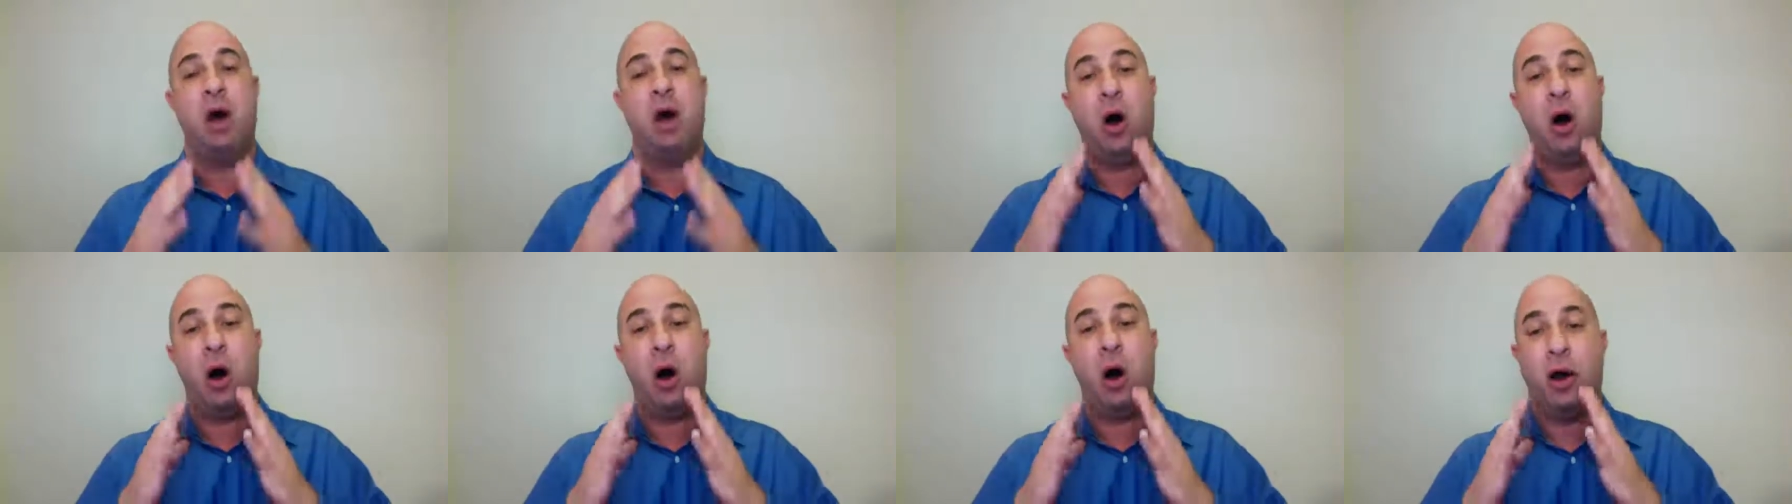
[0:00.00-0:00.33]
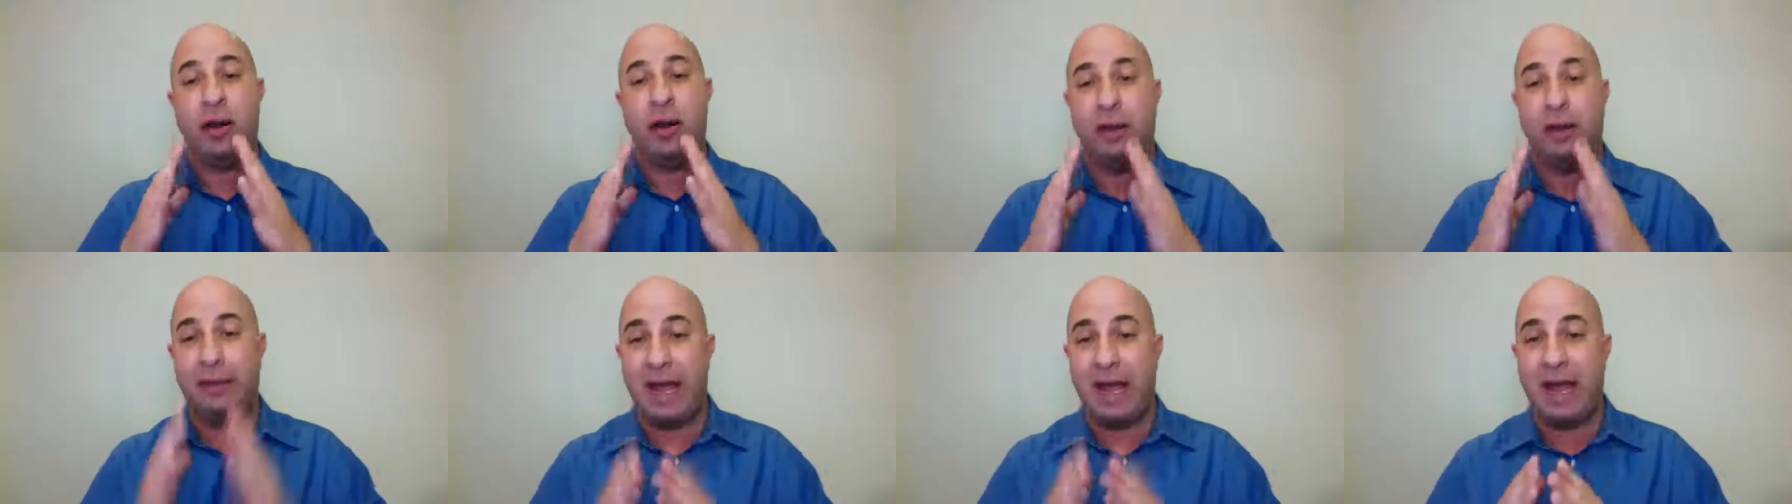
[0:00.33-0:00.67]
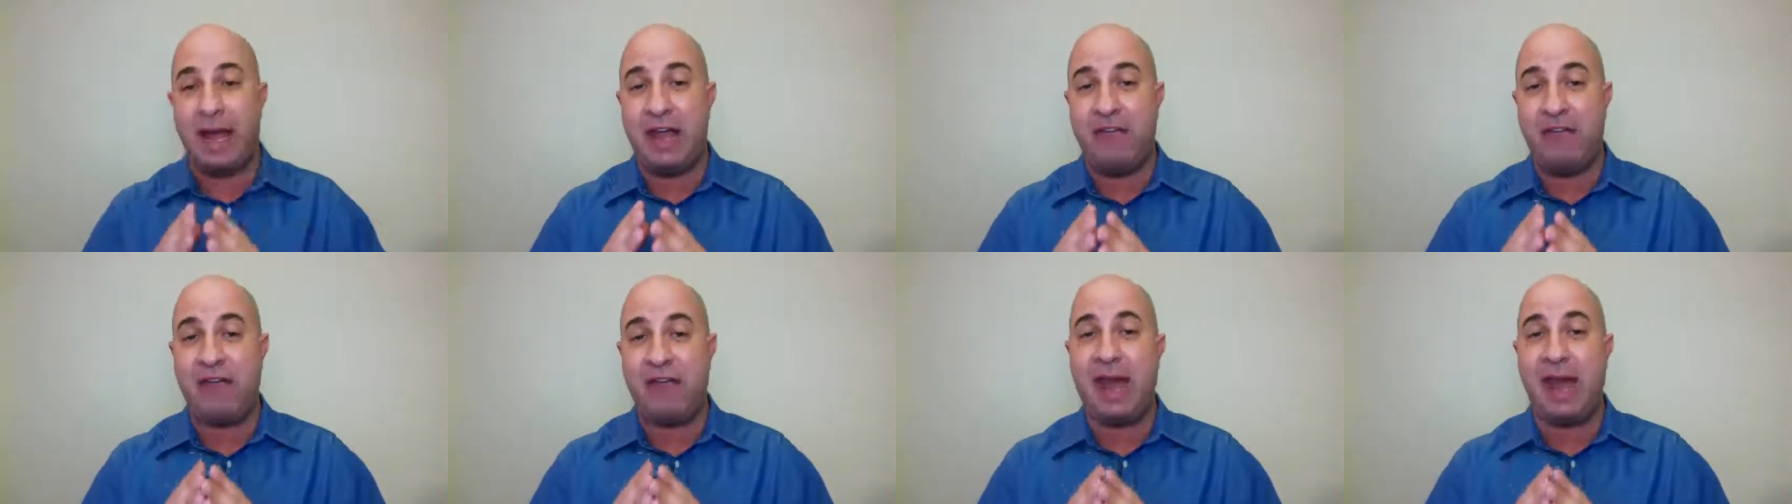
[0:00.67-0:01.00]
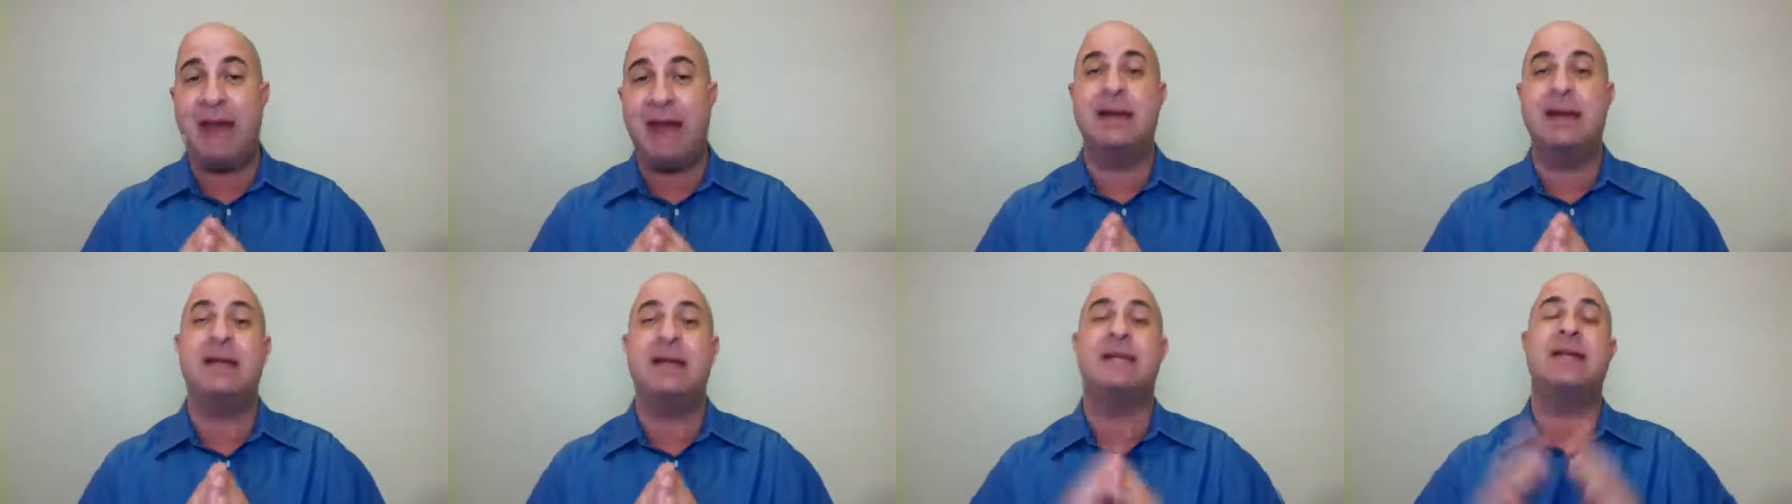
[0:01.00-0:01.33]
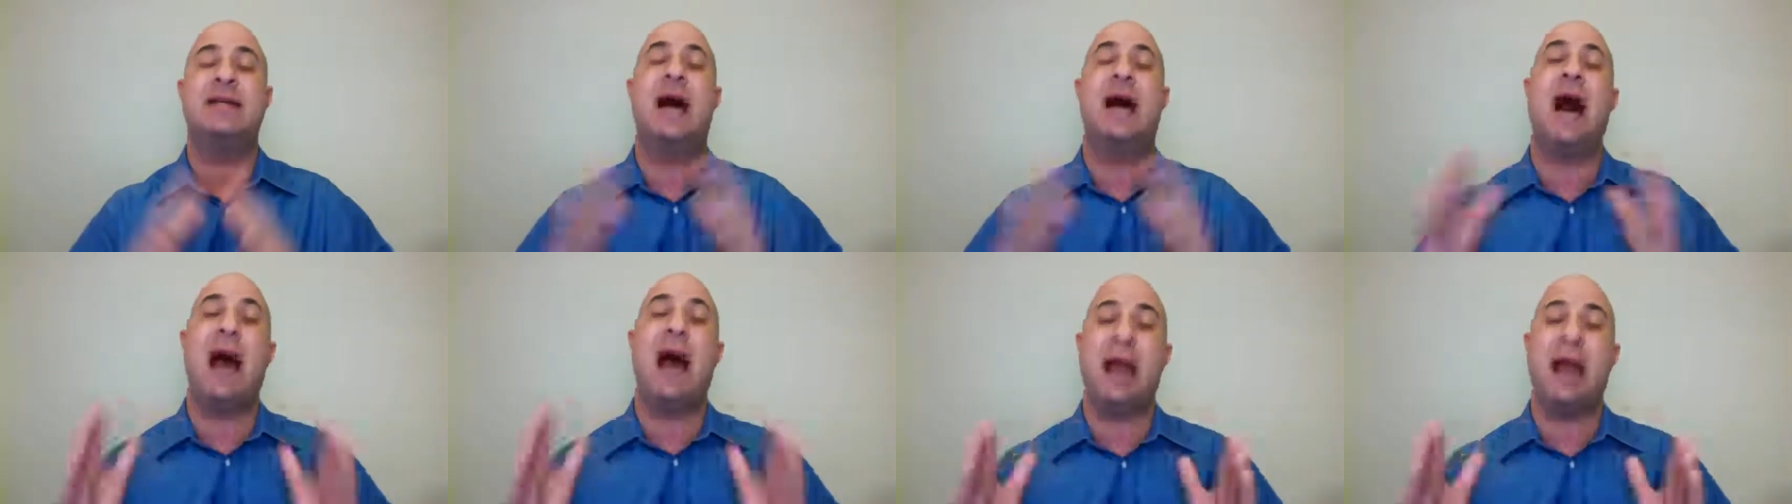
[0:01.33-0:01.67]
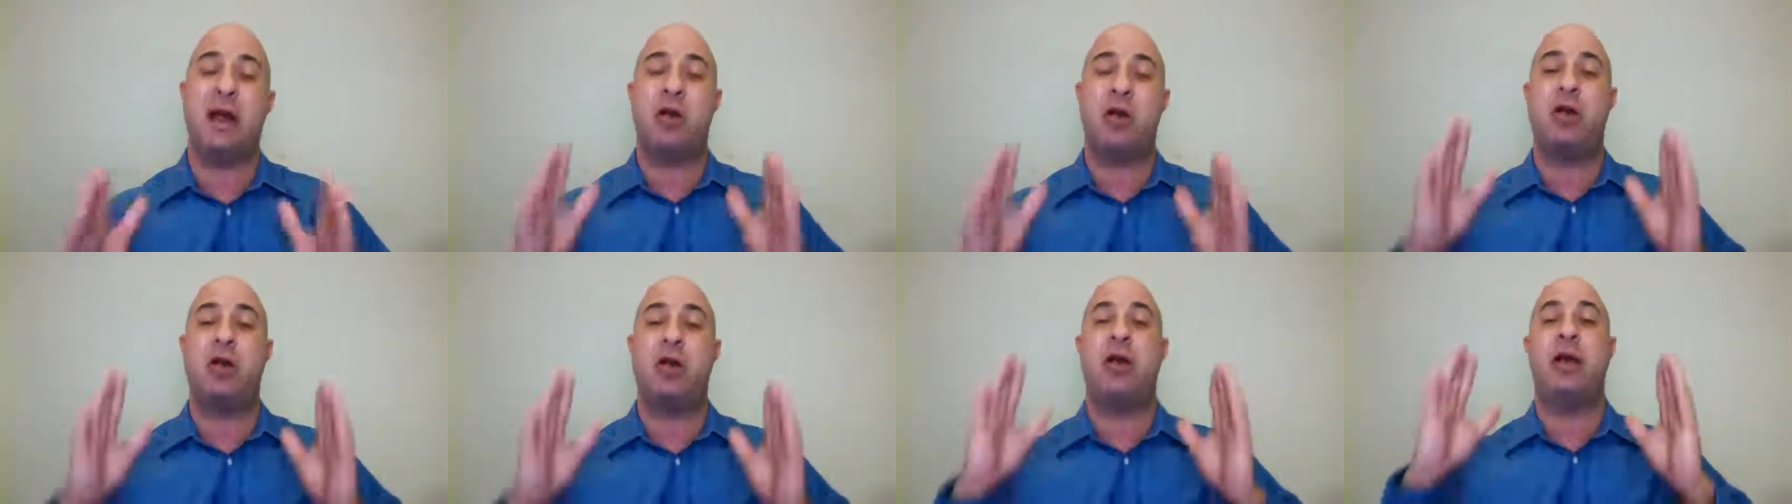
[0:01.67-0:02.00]
on a life and an
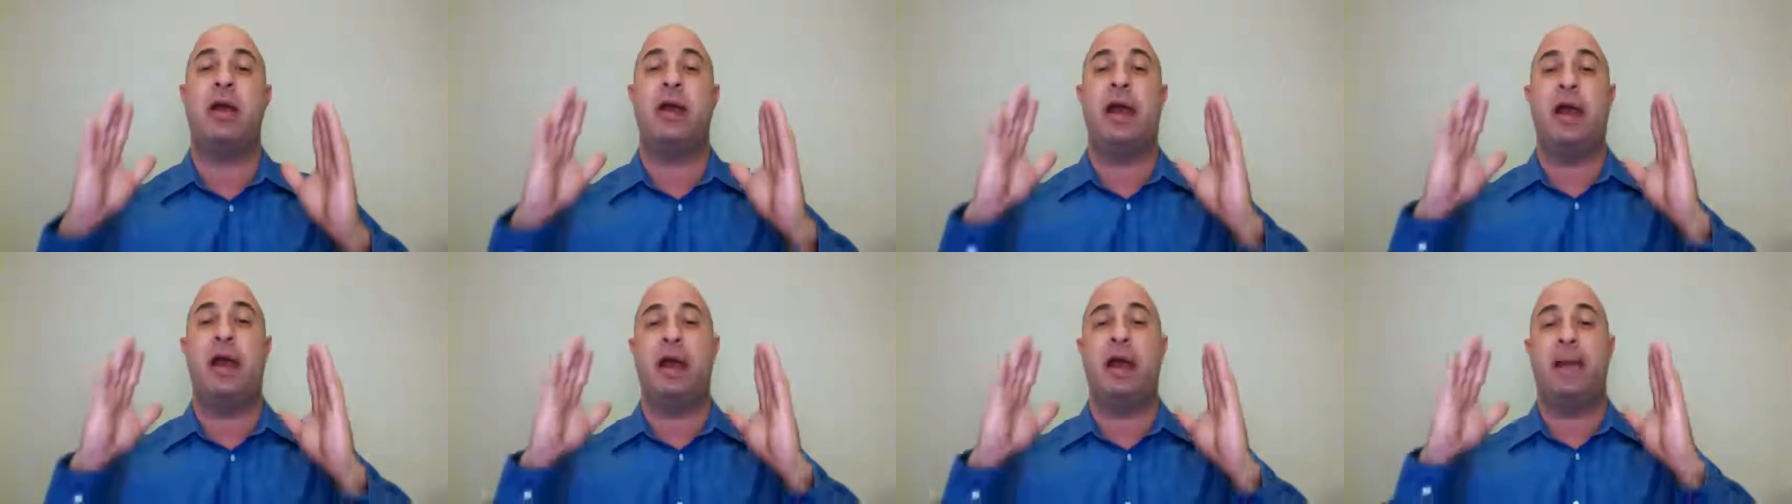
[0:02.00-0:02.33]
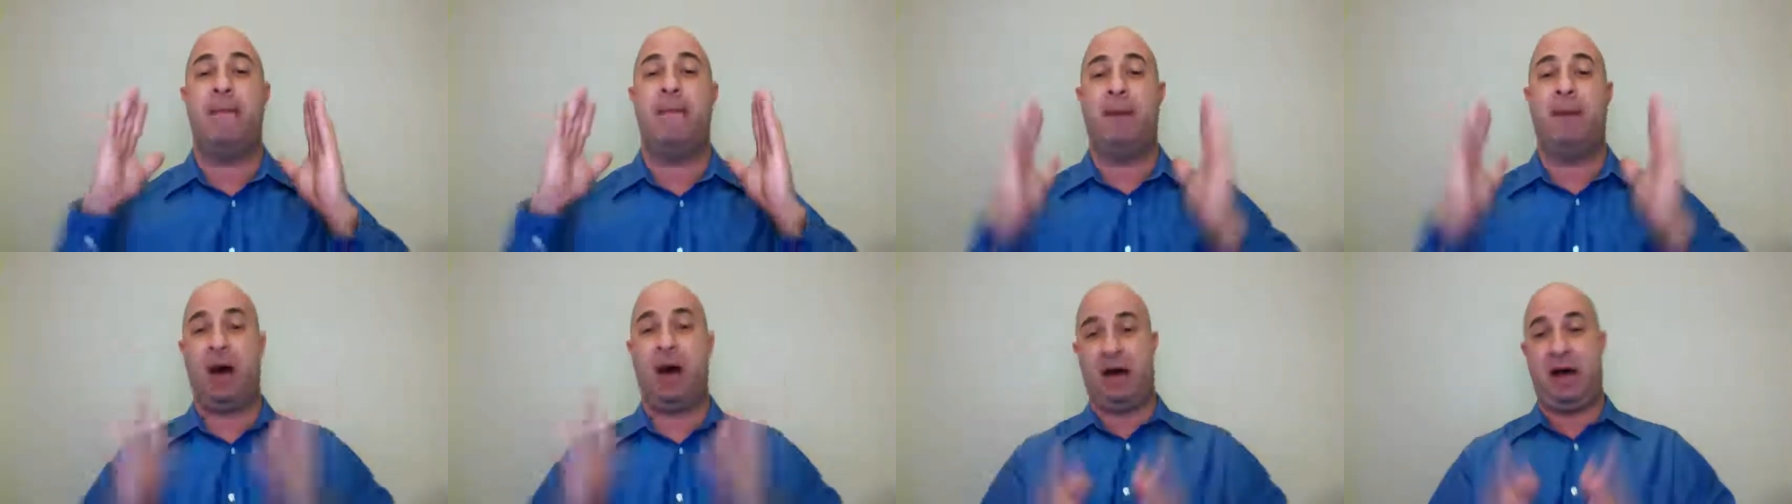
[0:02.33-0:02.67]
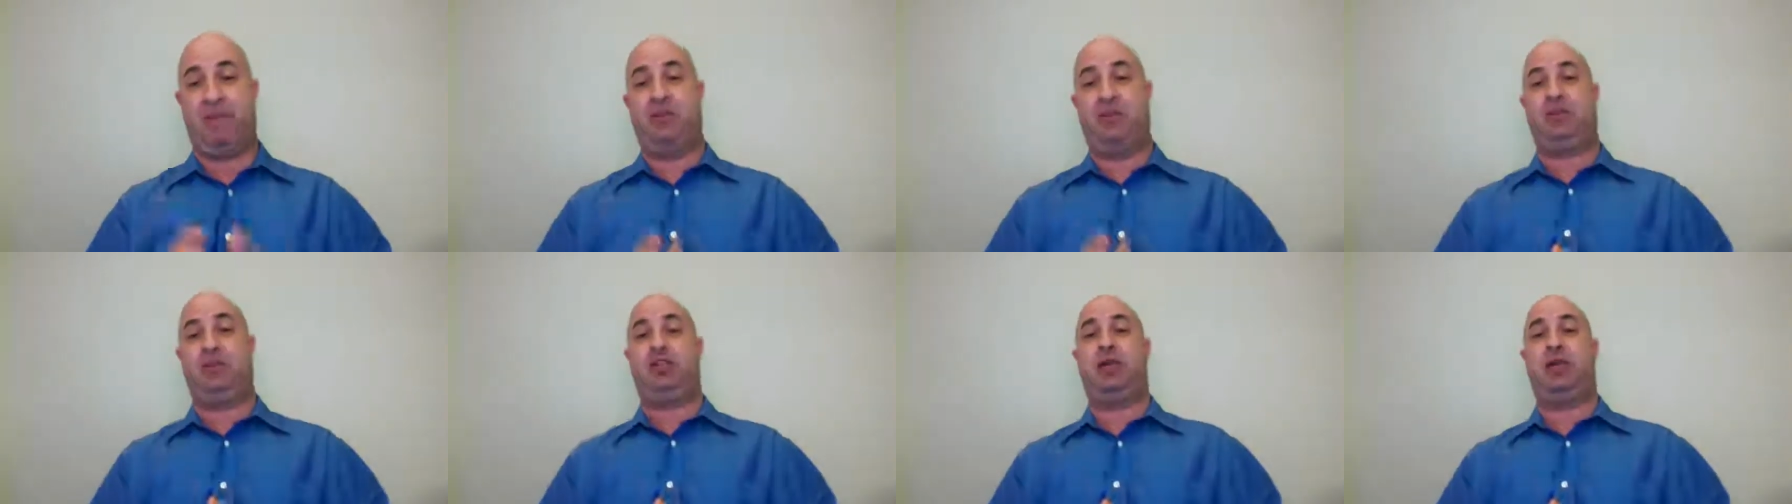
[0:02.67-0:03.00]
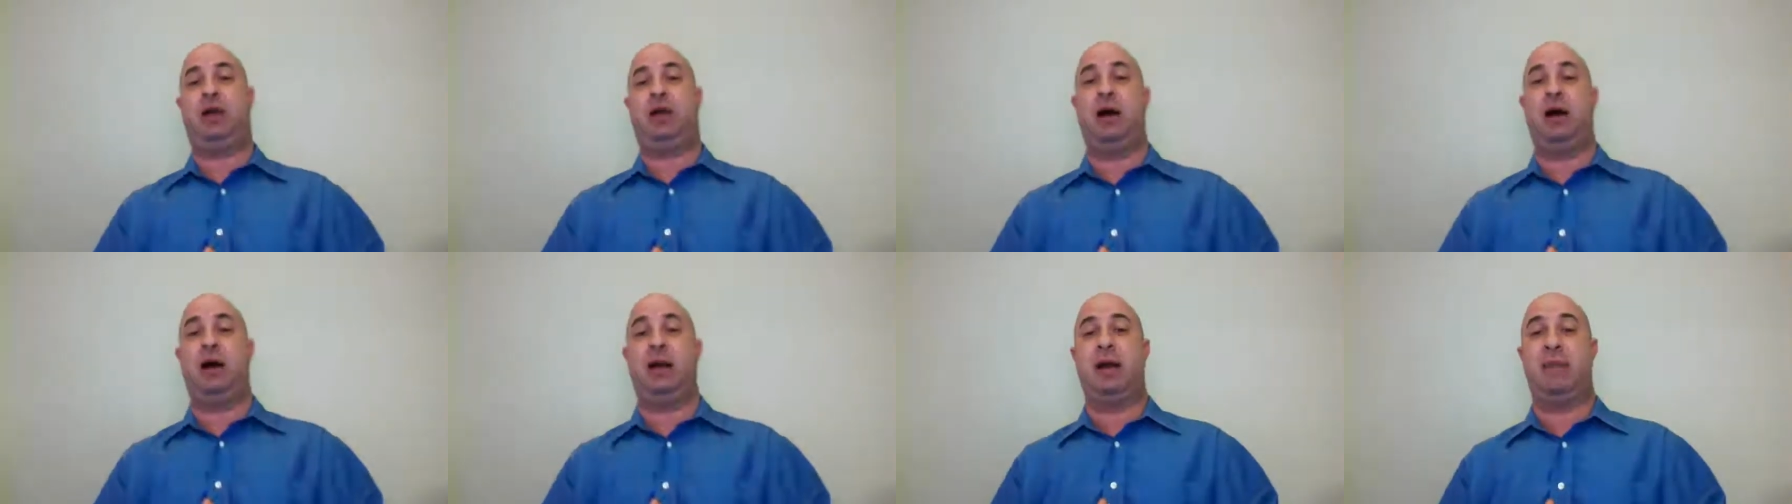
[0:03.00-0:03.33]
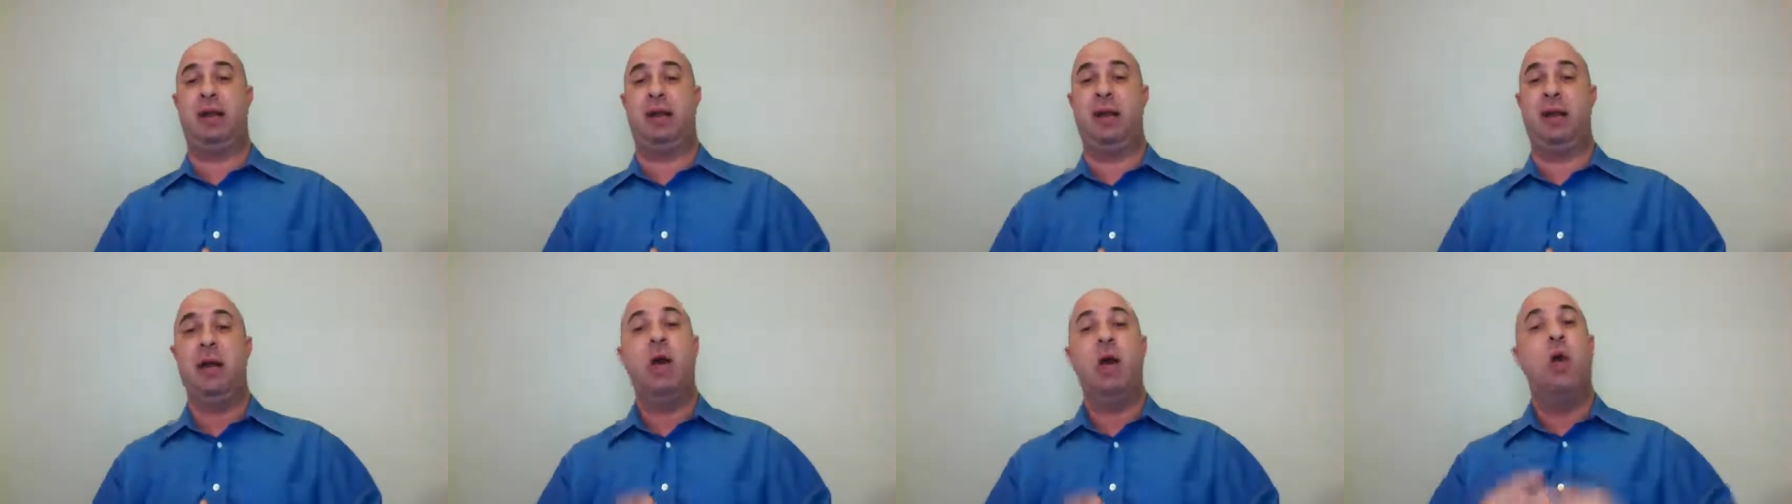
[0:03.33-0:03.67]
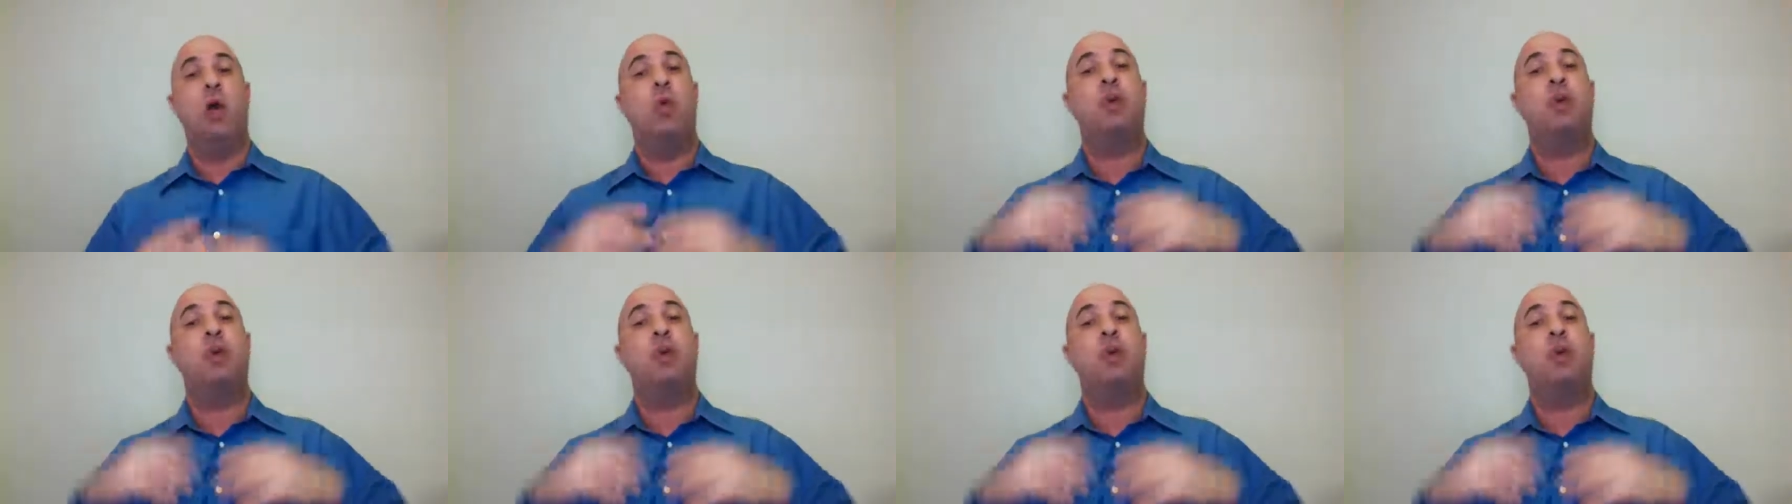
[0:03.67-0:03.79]
entire impoverished economy,